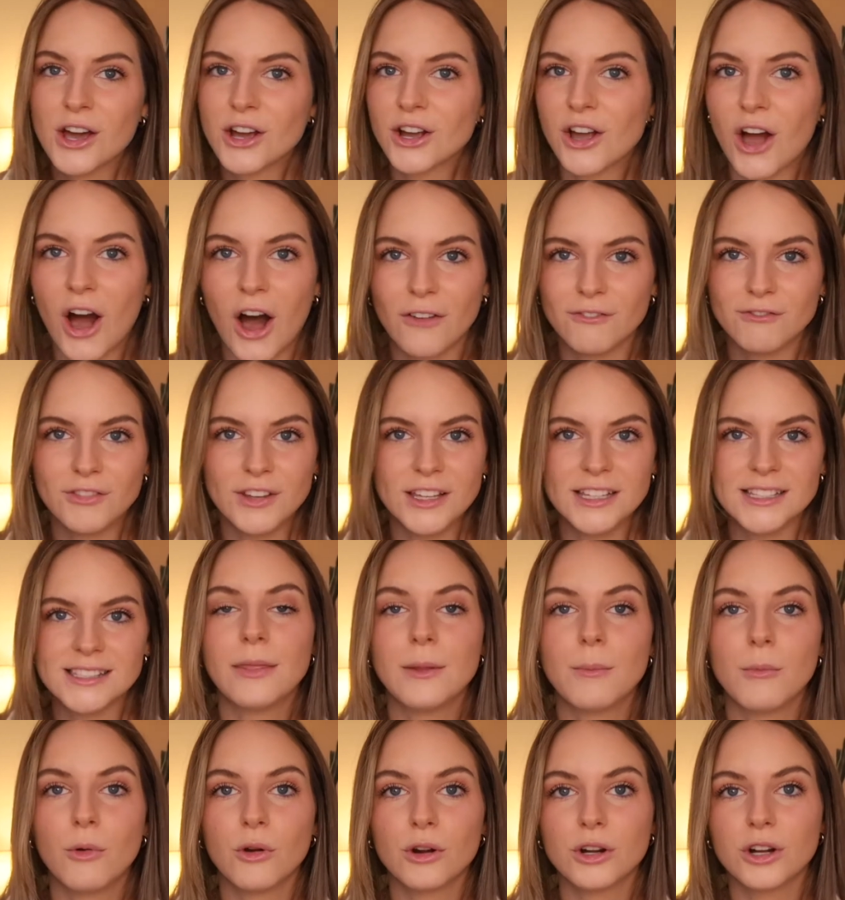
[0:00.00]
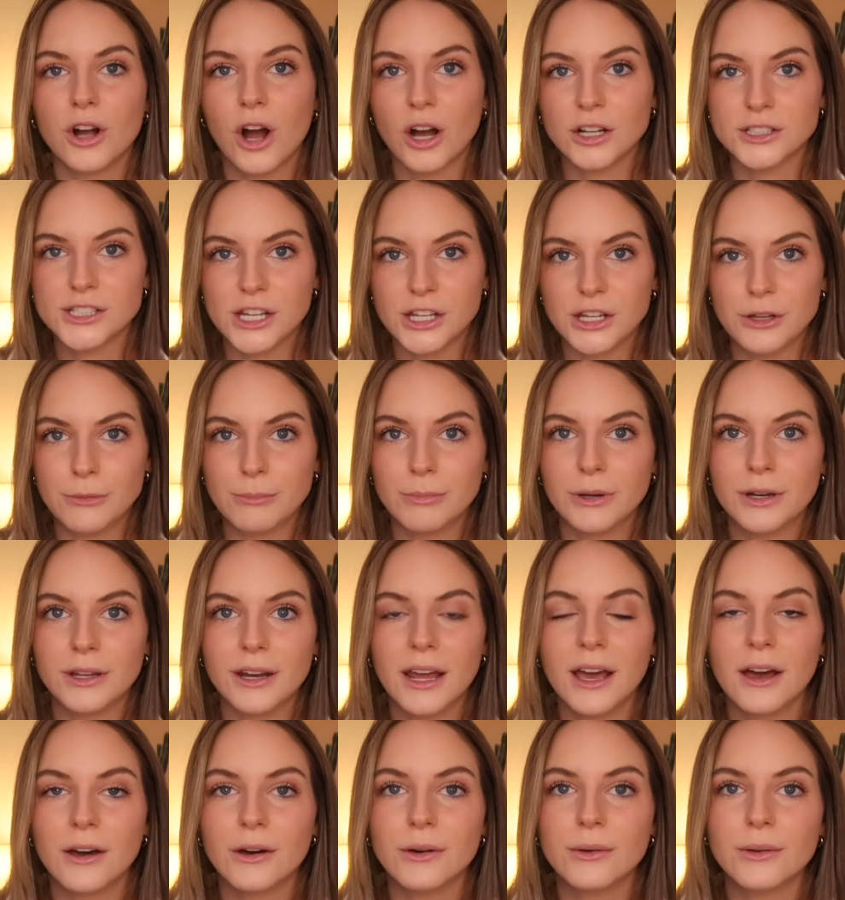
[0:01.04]
coffees, and the more content you put
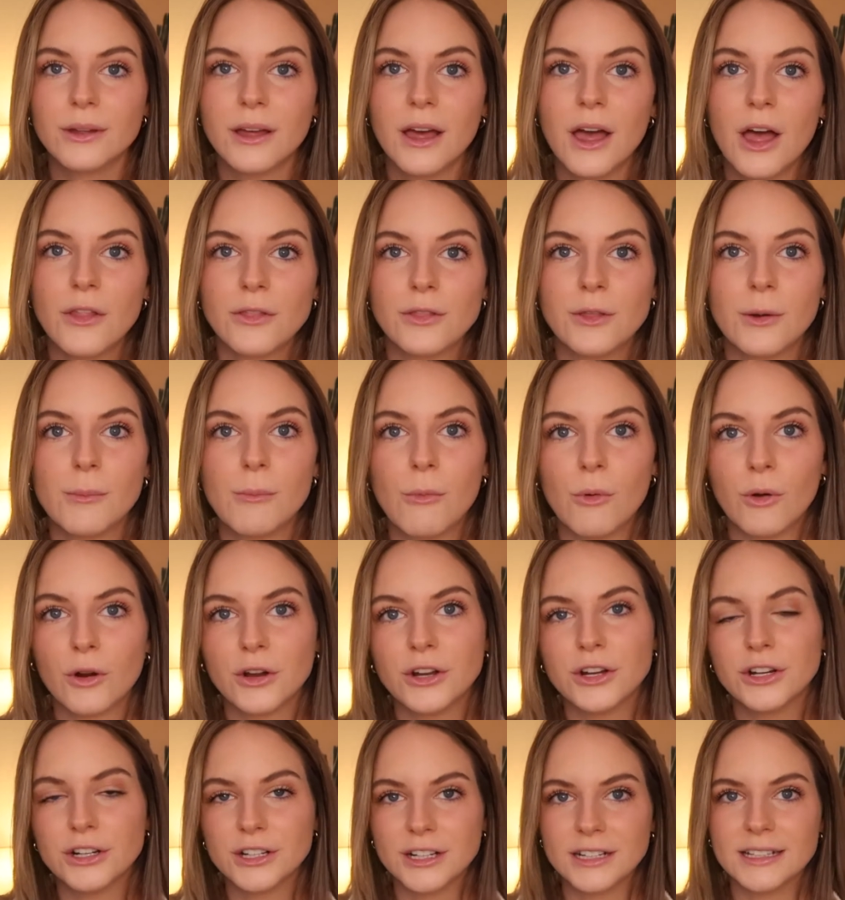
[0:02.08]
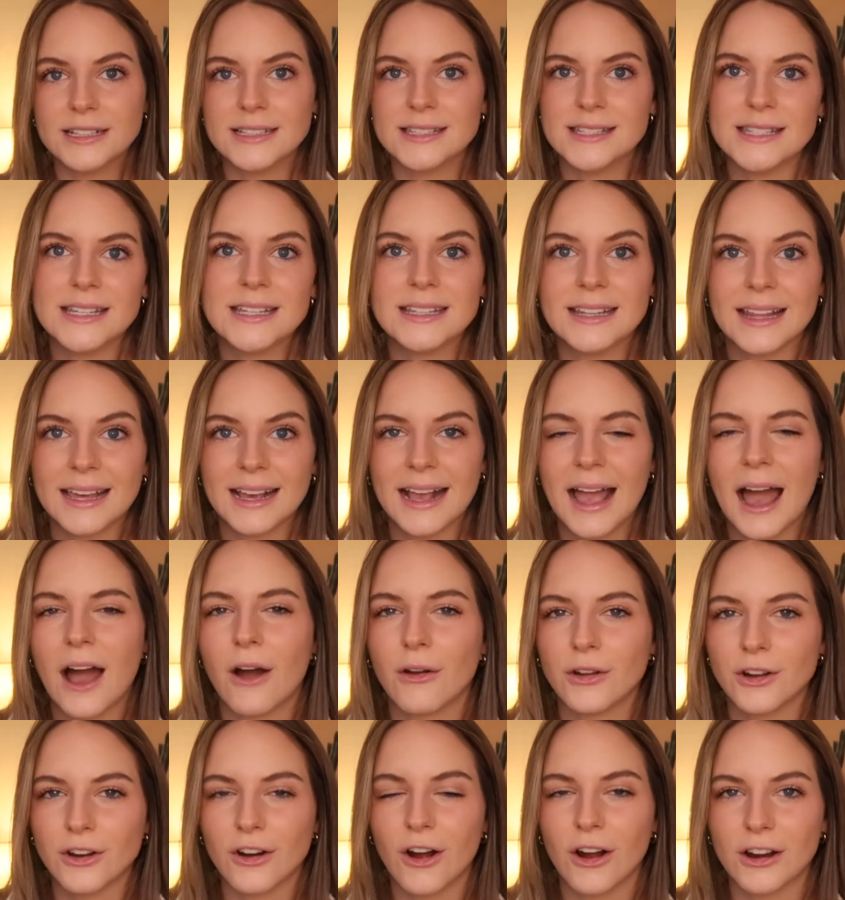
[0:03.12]
out, the more you're gonna see like how
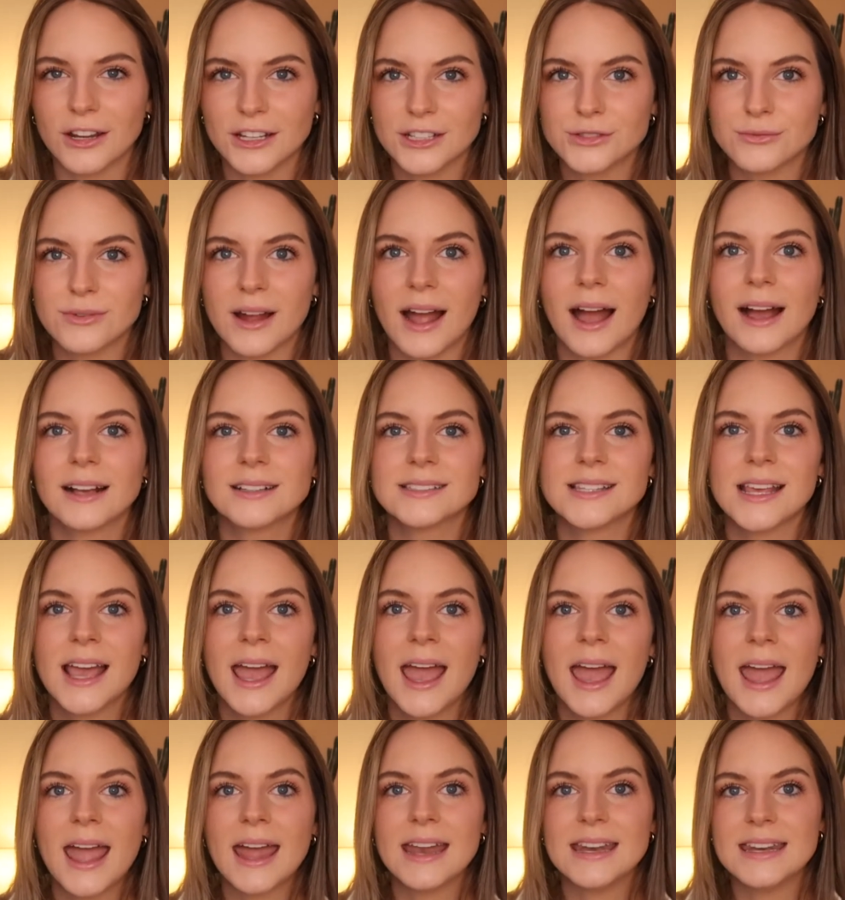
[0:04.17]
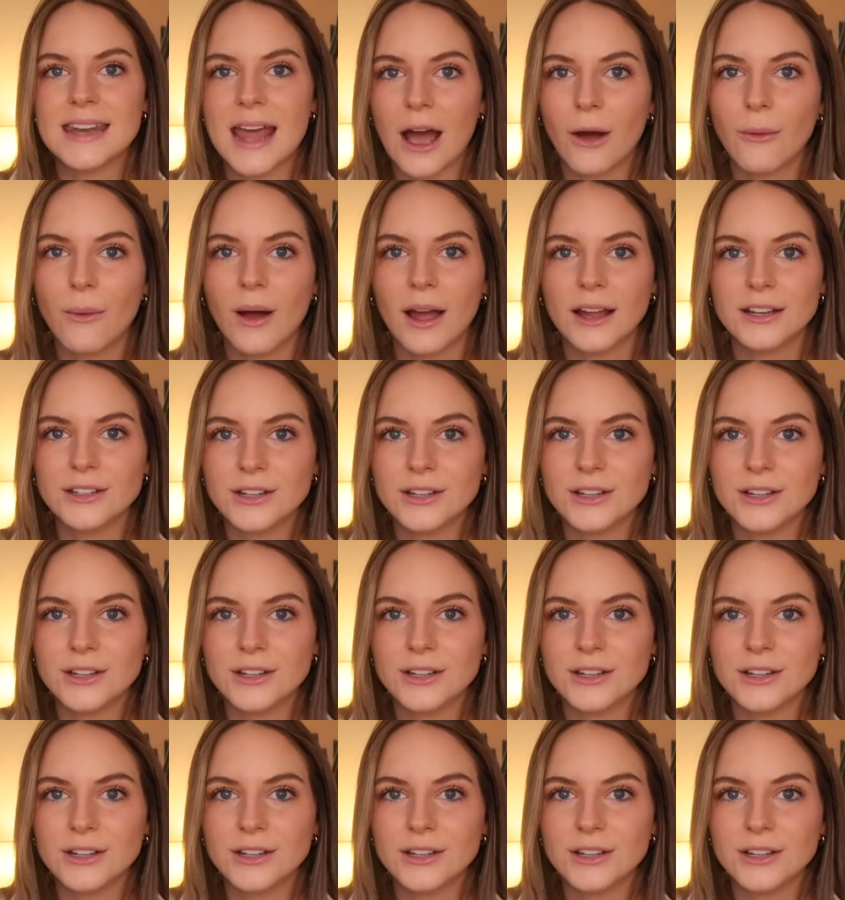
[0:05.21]
your audience reacts. And now I